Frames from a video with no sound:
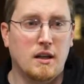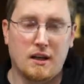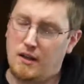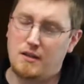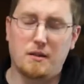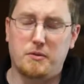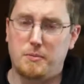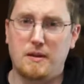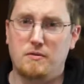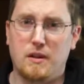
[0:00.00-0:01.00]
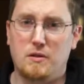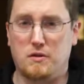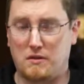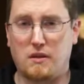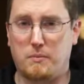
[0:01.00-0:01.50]
and except for Space
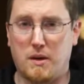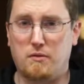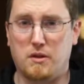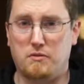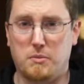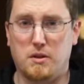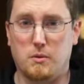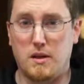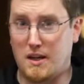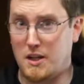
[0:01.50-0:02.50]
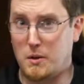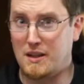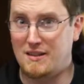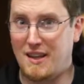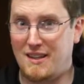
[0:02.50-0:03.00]
Invaders, it's stuff I'm not really familiar with. I know it
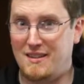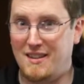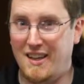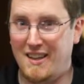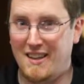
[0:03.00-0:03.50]
exists.